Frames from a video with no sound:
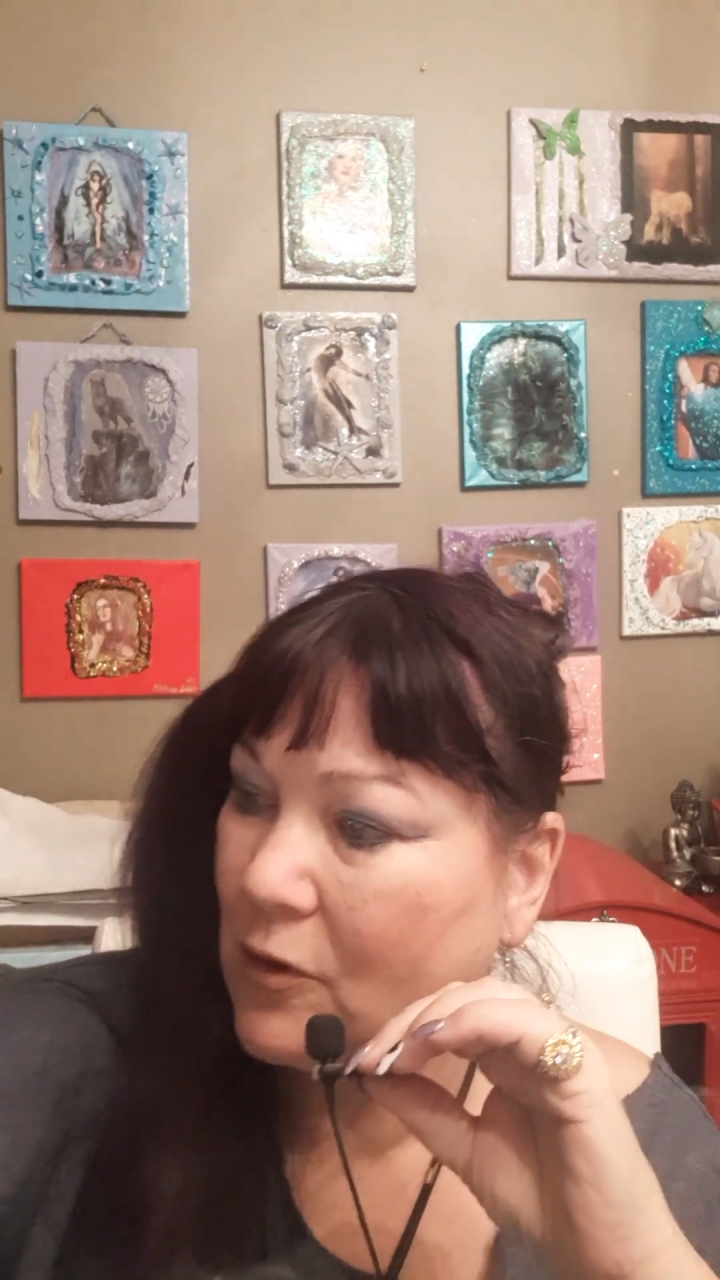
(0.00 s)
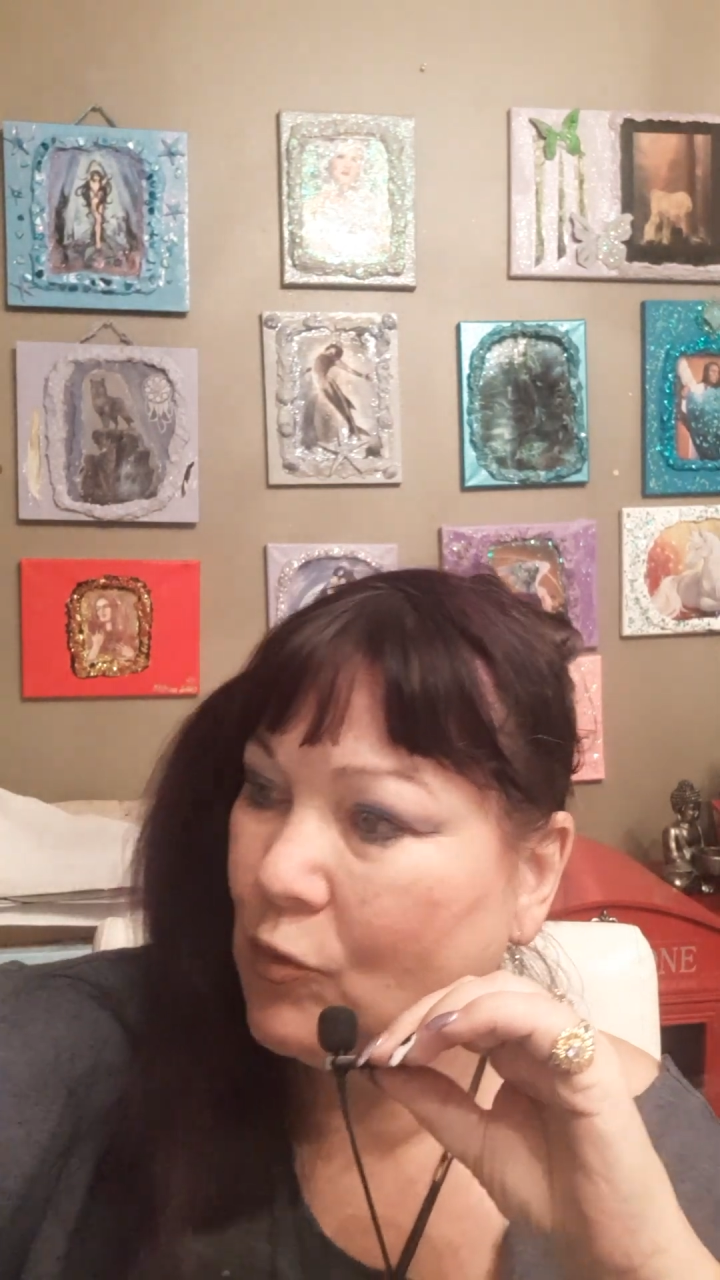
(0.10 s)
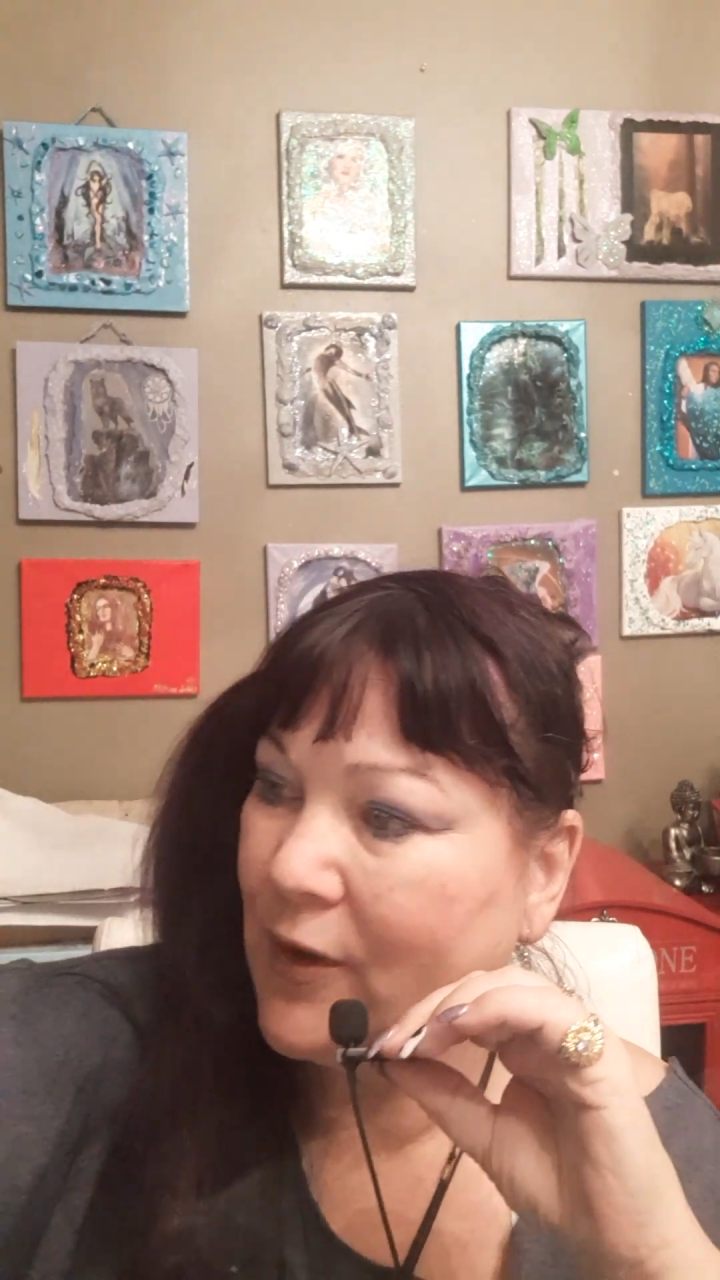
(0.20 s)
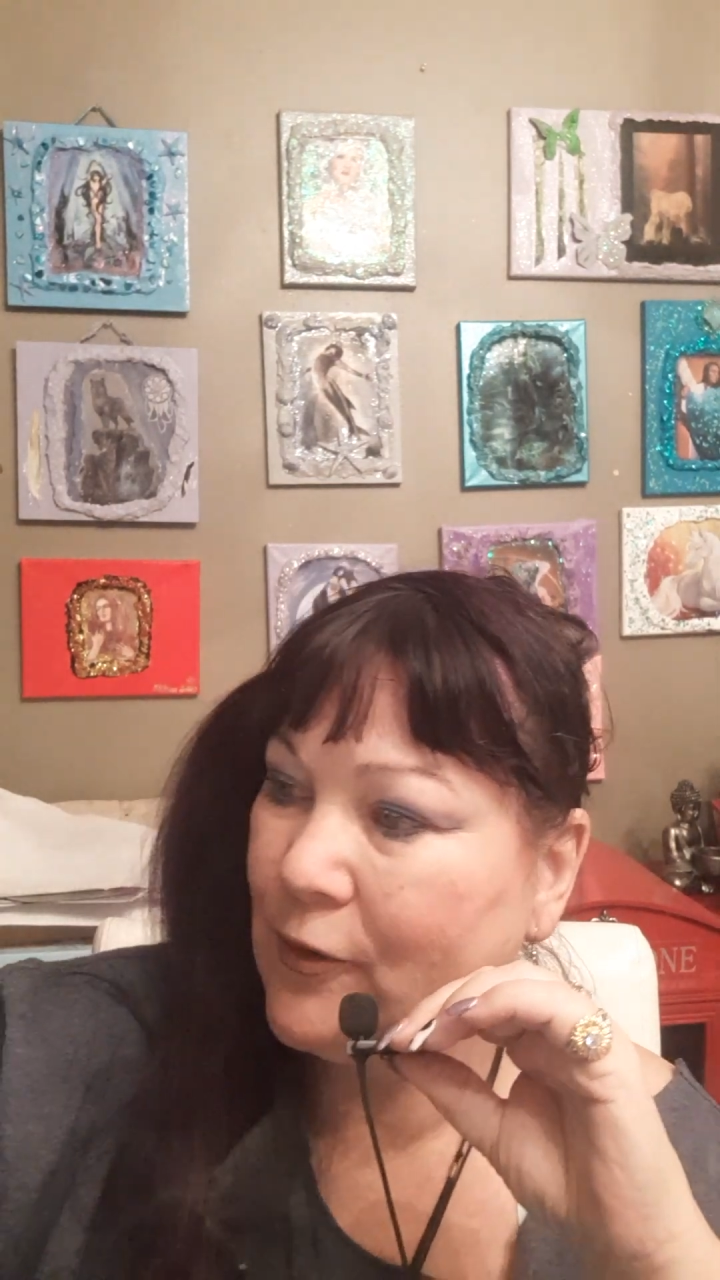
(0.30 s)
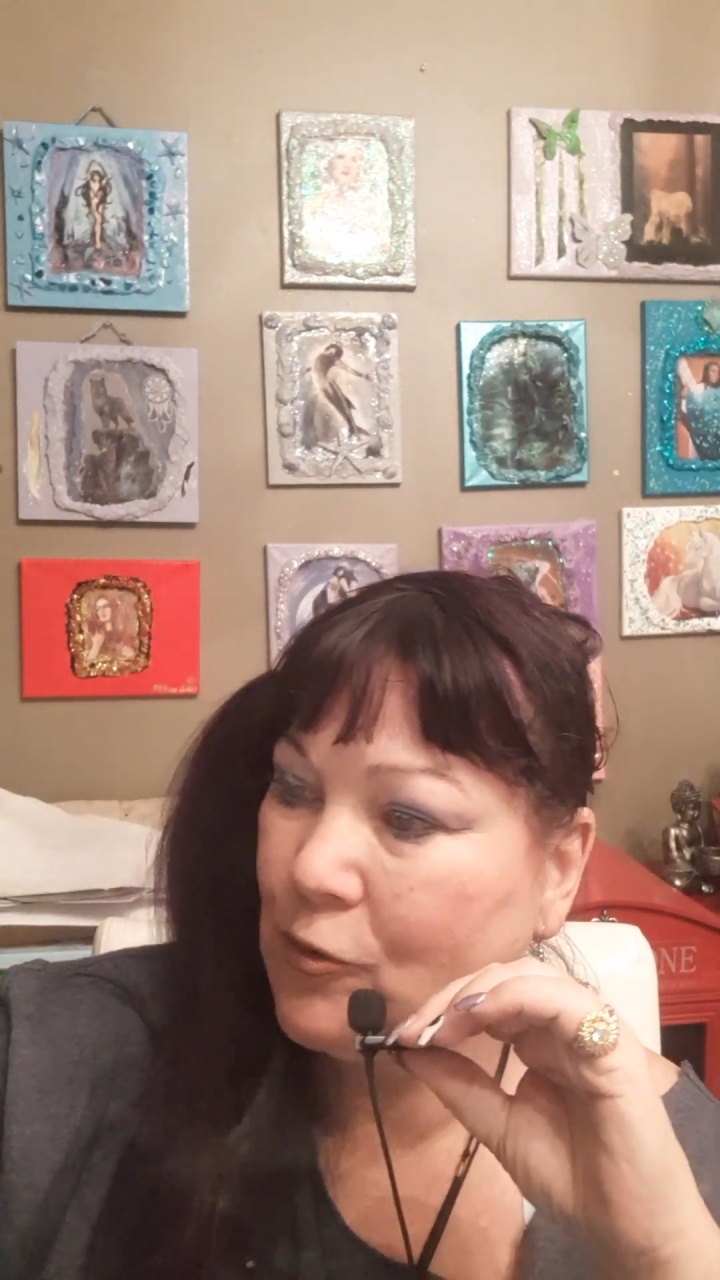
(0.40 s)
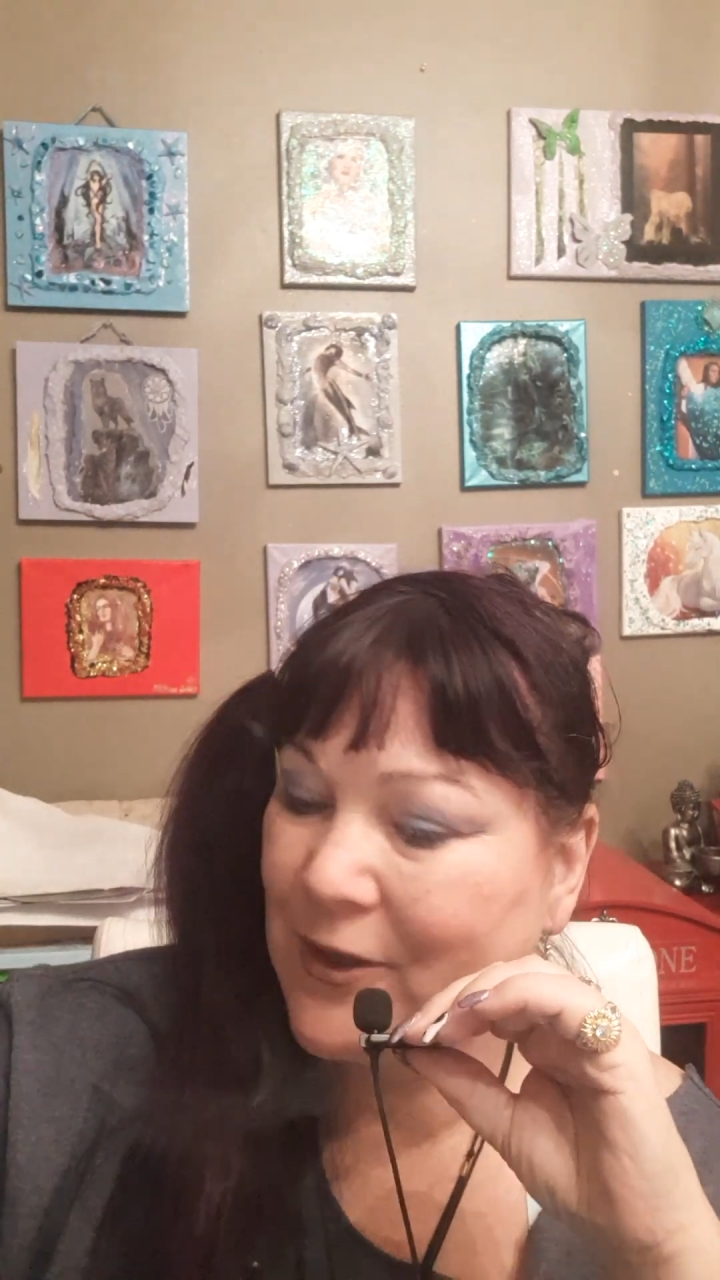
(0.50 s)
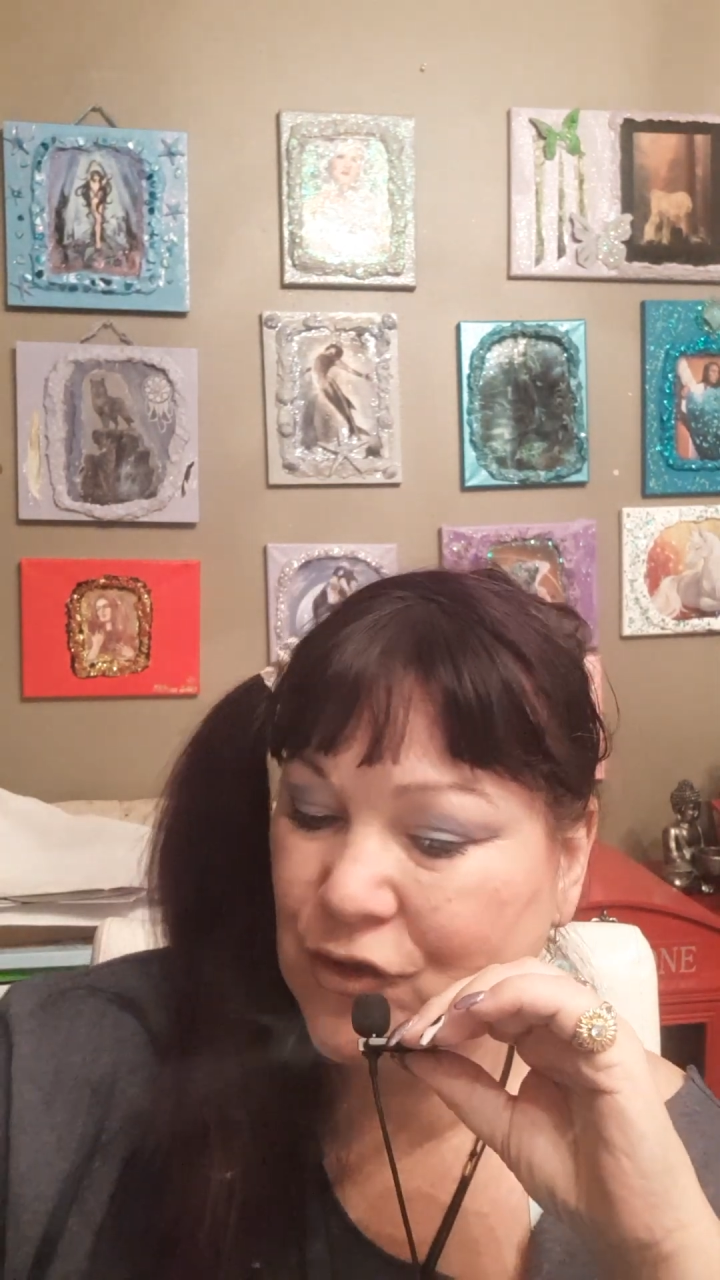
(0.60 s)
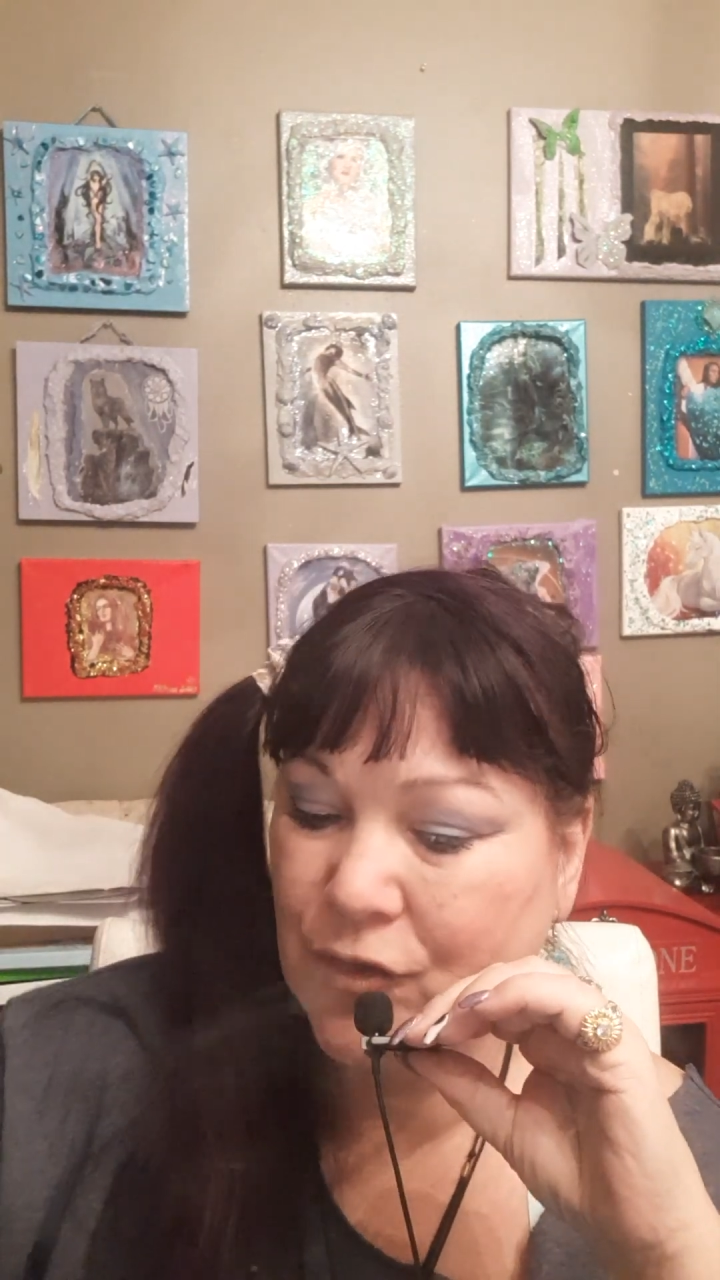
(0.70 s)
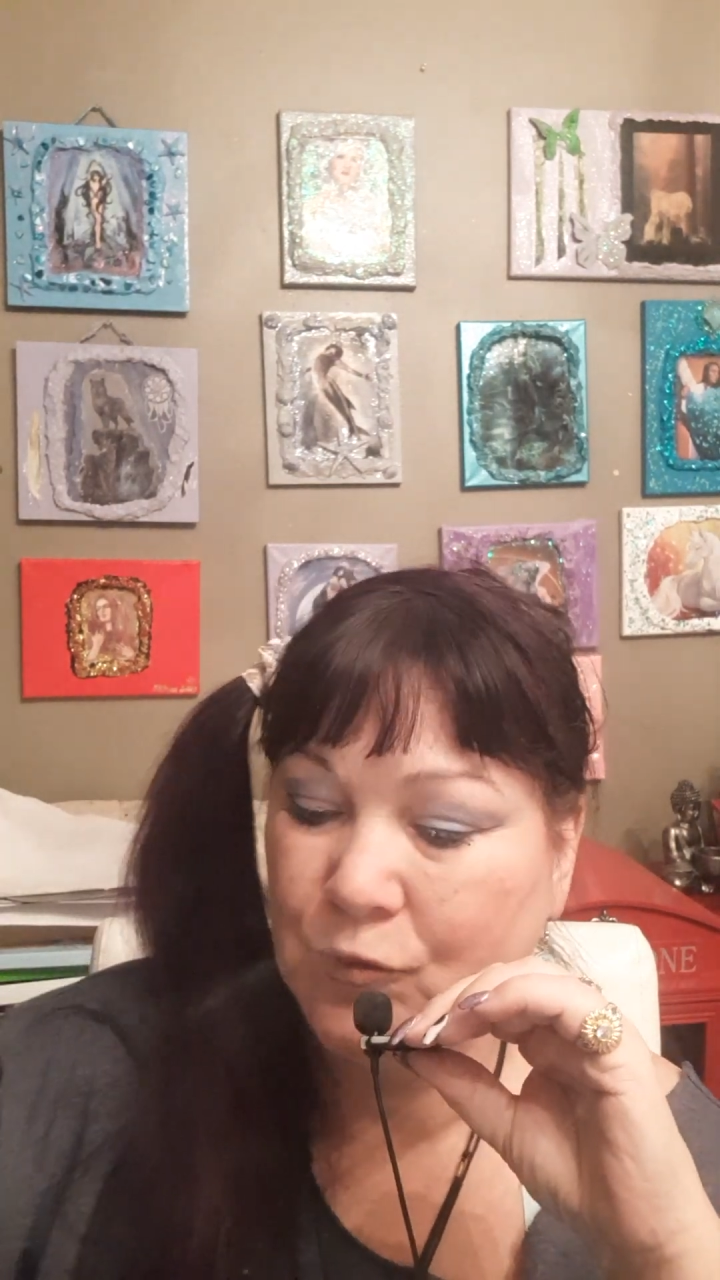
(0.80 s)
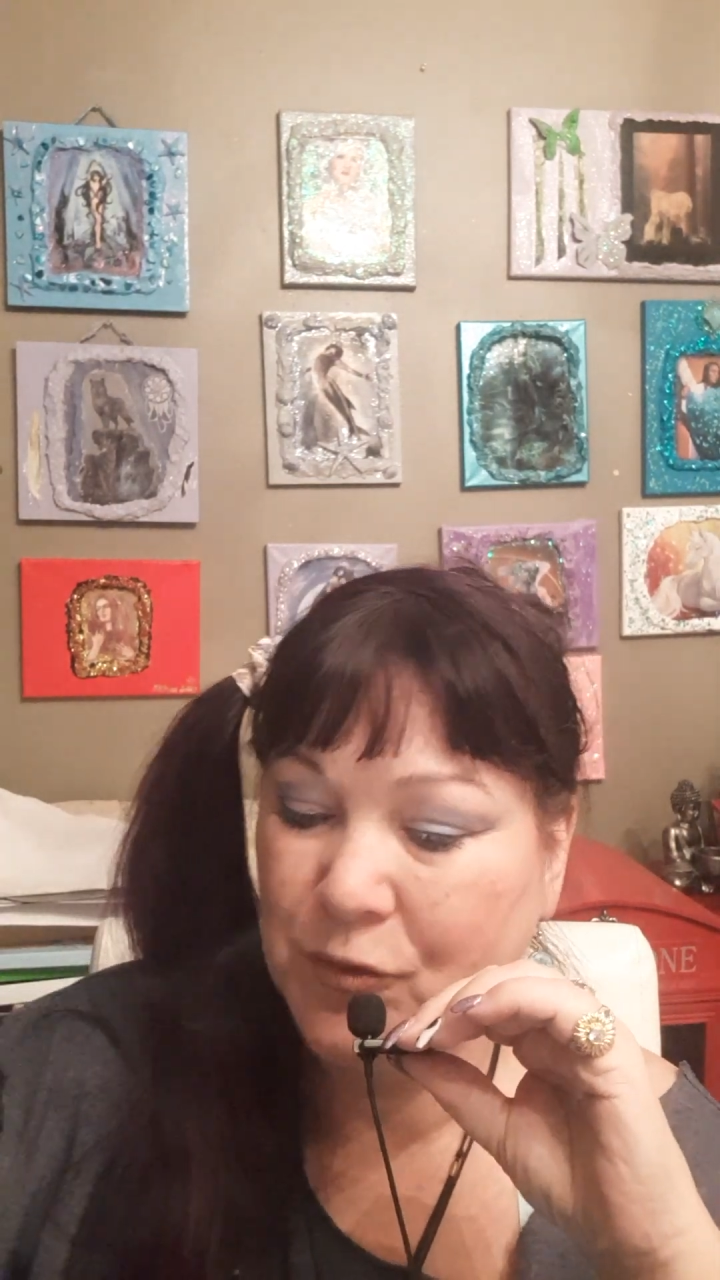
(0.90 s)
one question